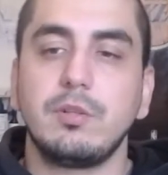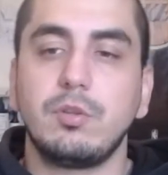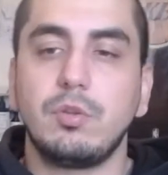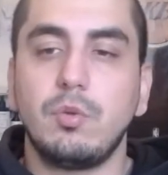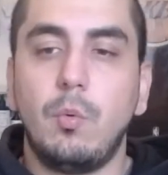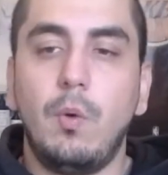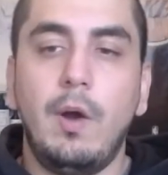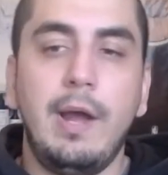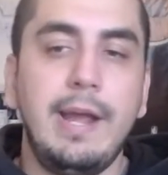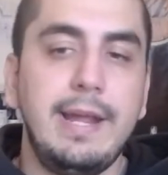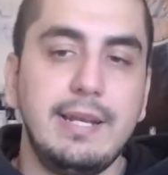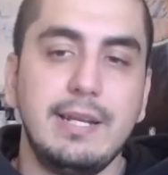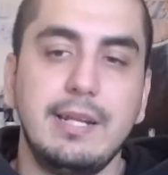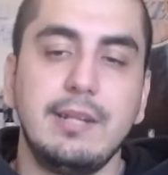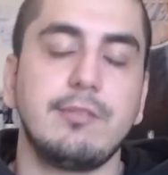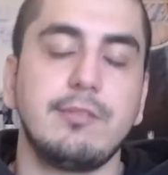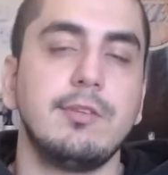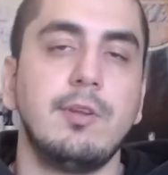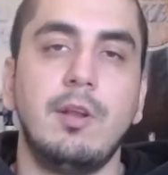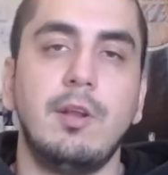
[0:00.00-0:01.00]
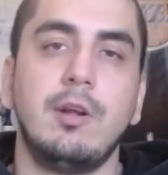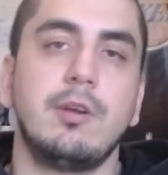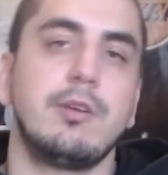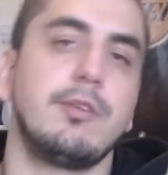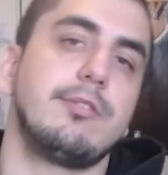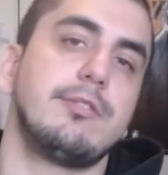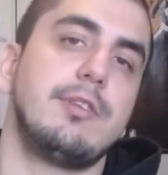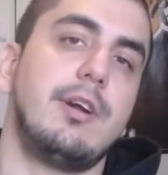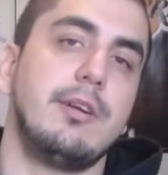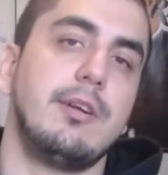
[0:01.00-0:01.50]
Dwight is no longer a
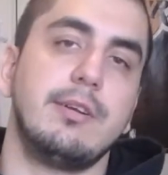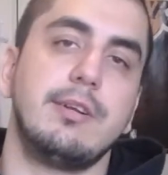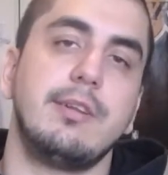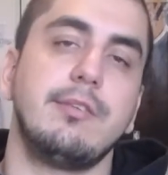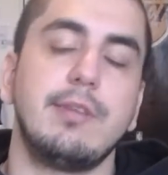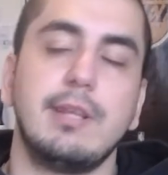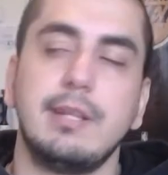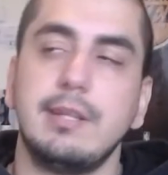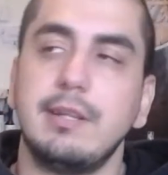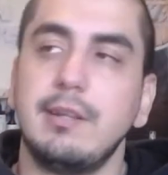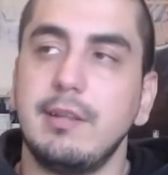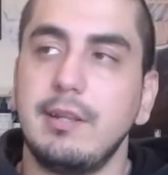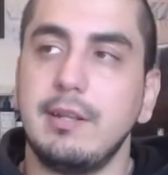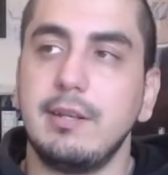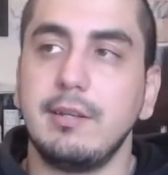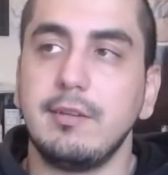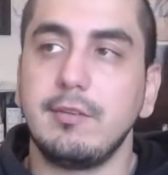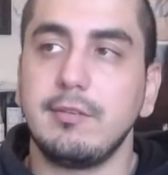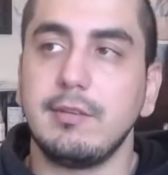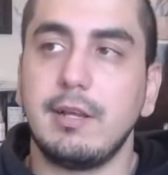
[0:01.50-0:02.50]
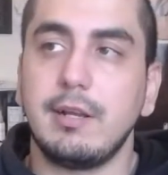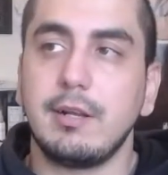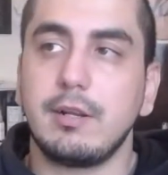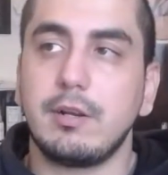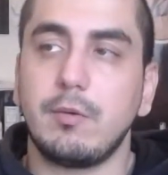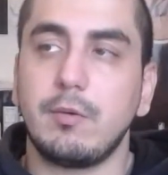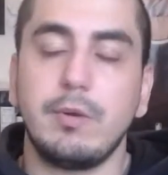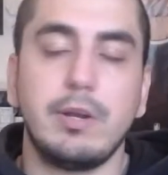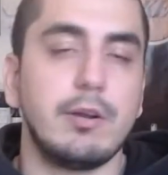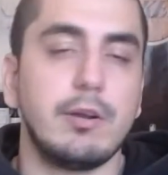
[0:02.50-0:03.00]
starter in his
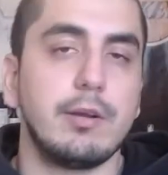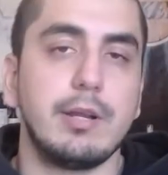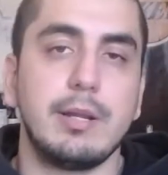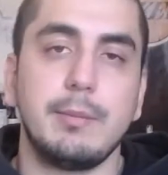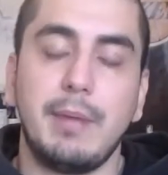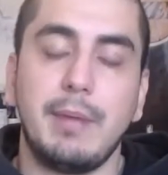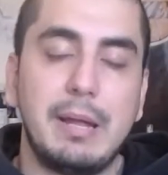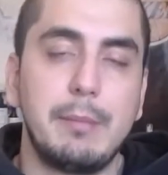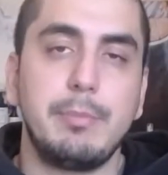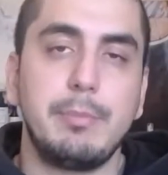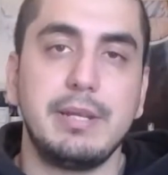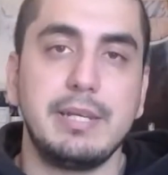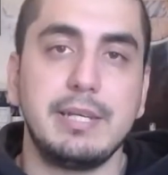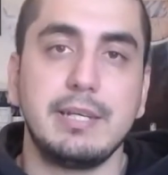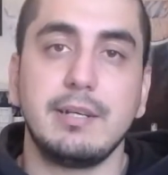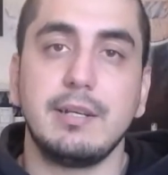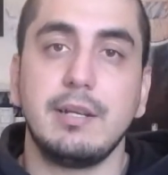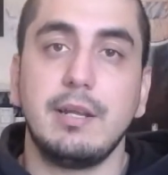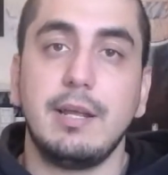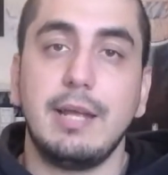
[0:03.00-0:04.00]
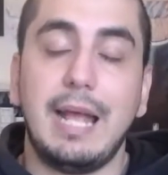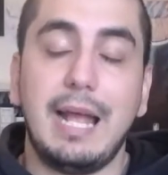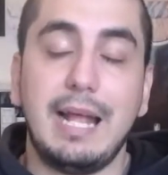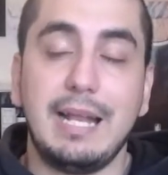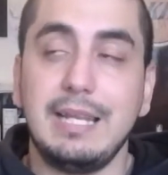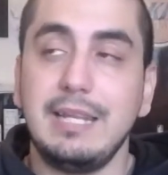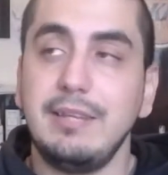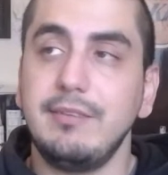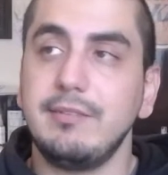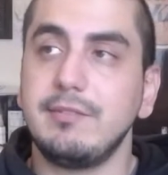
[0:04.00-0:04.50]
career, in my opinion, at
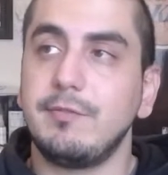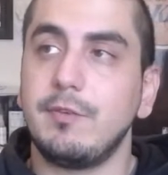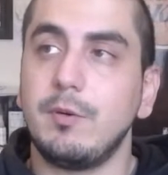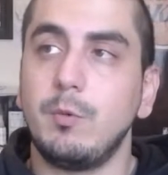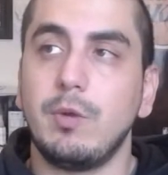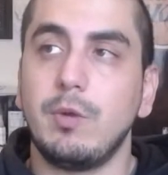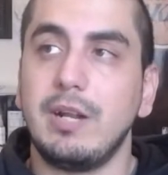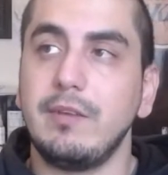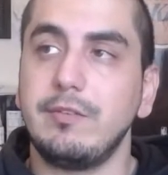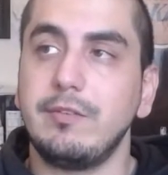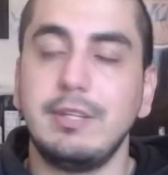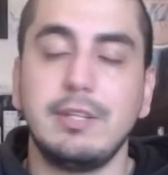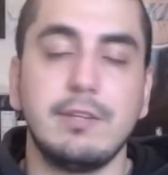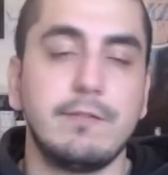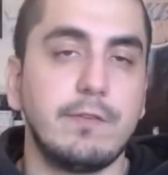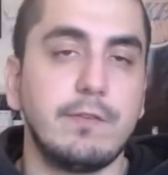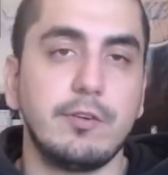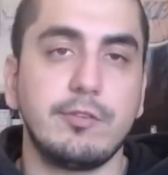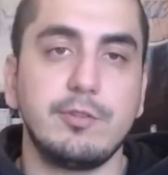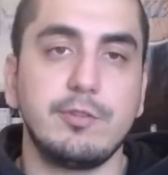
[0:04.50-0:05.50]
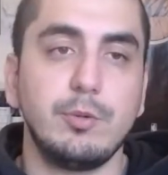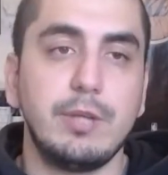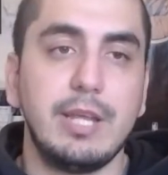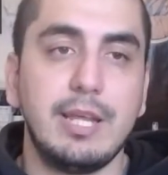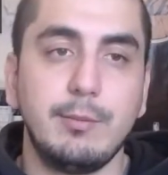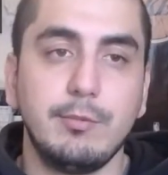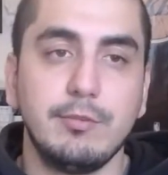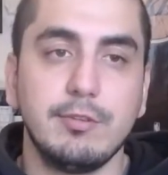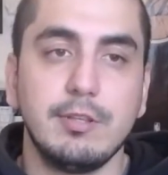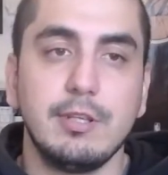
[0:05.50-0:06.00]
least from what I've seen the first 2
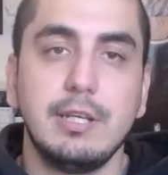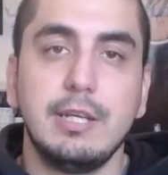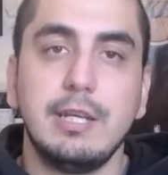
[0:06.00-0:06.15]
games.